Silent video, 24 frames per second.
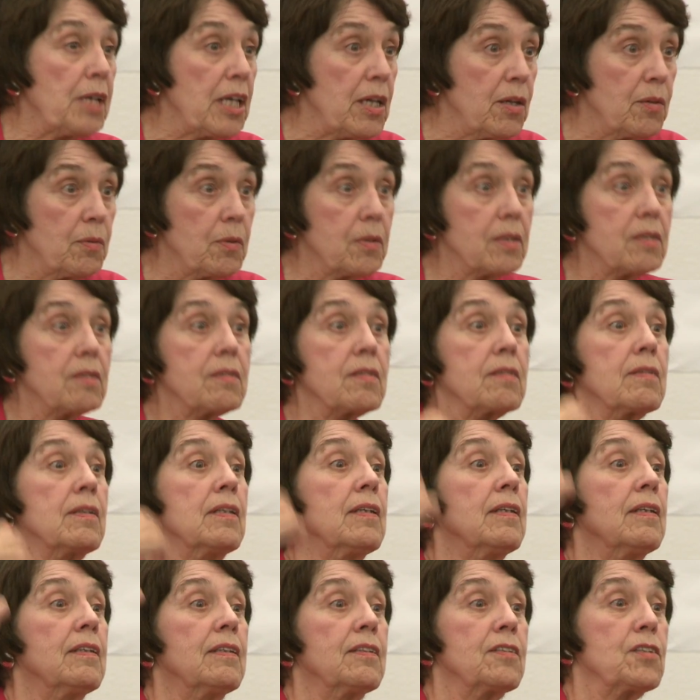me, what's
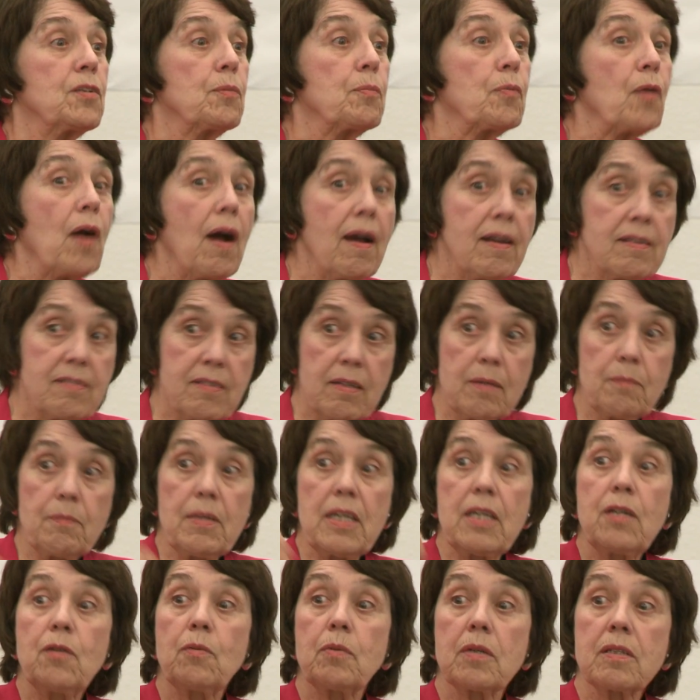surprising
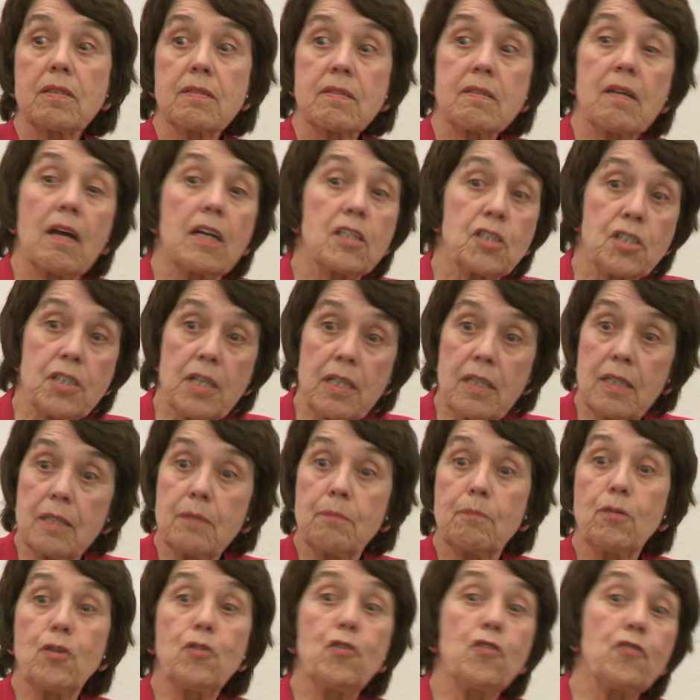me, what's touching
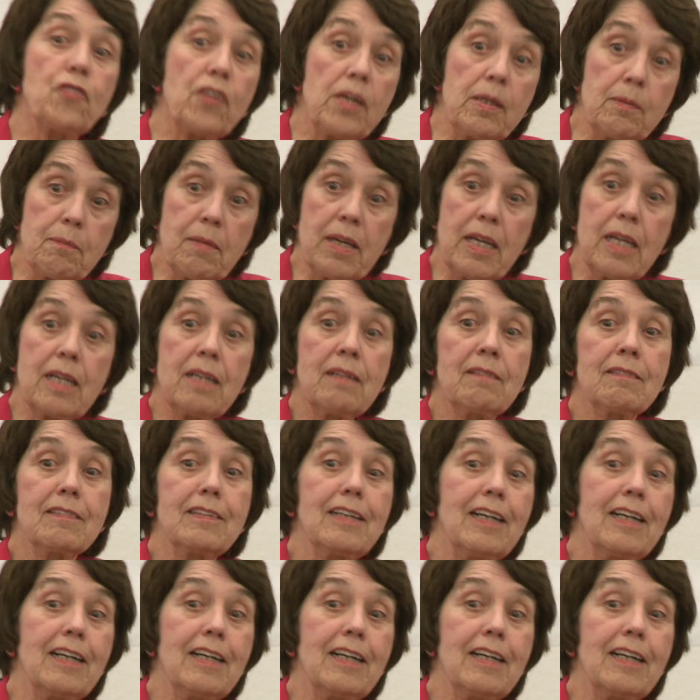and moving me,